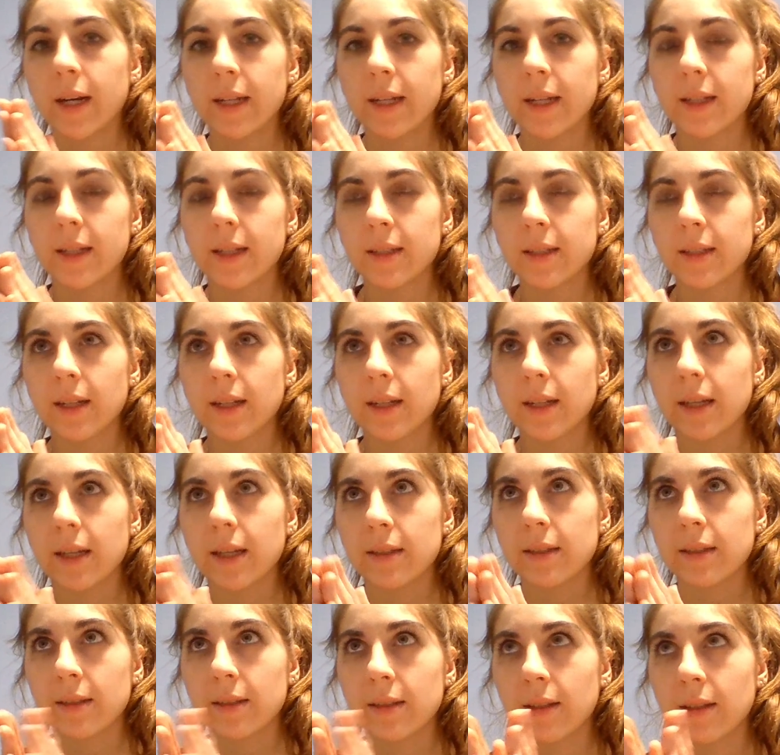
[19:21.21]
It doesn't
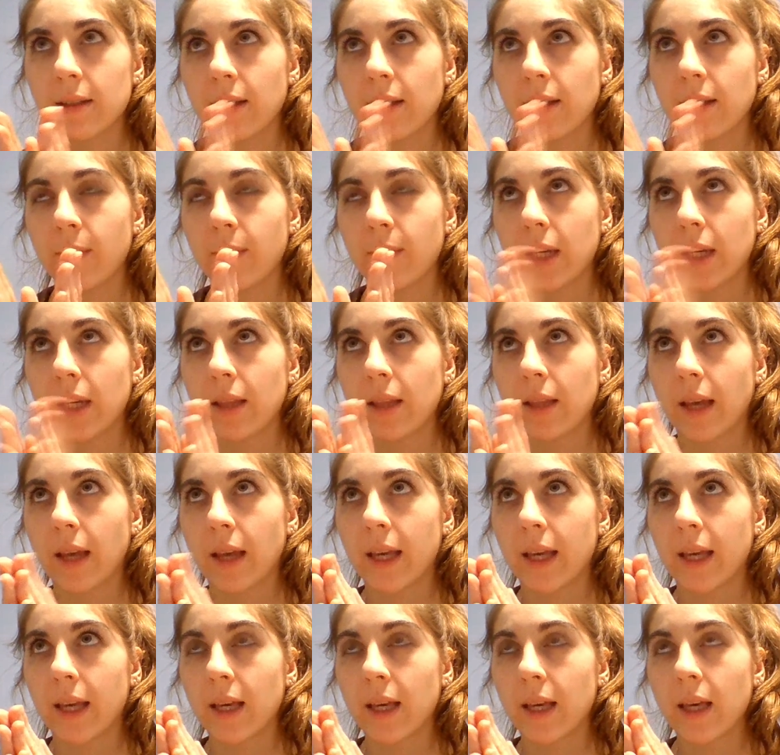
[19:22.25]
necessarily mean
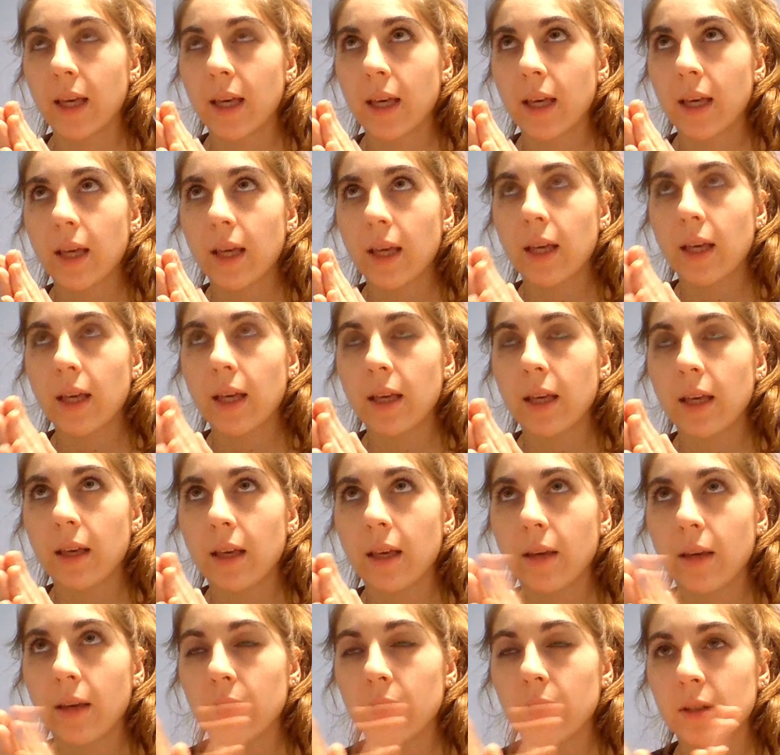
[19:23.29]
like
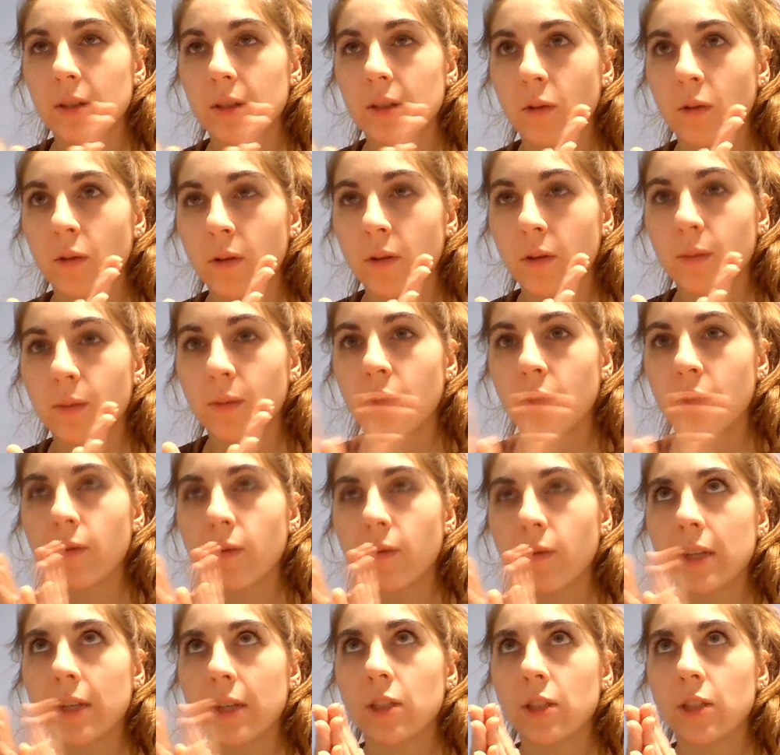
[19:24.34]
it was a horrible
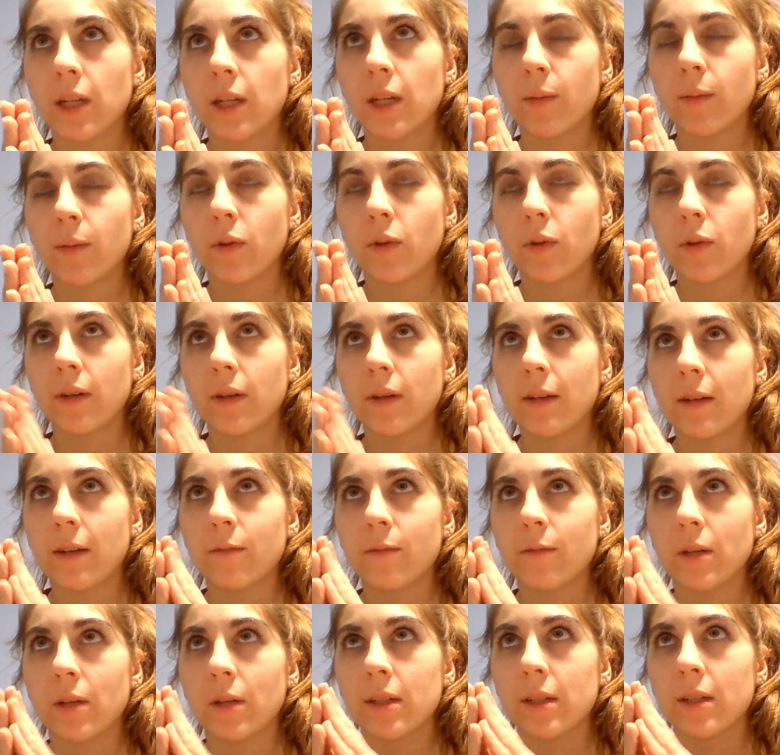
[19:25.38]
friendship, or it
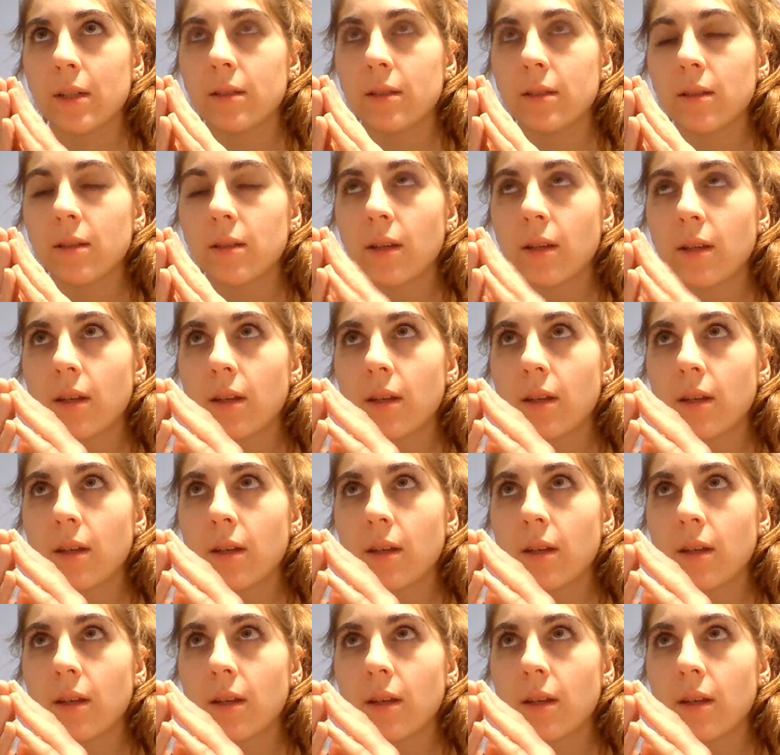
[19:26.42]
was